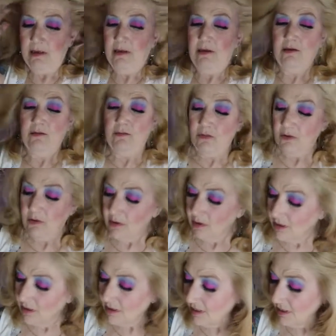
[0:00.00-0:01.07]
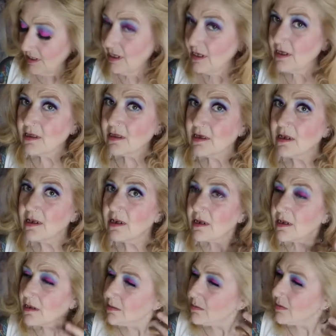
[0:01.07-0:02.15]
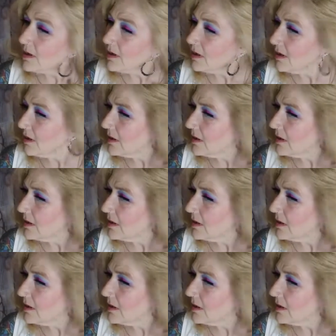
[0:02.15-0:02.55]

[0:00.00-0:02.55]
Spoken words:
I'm just going to tease it a little bit.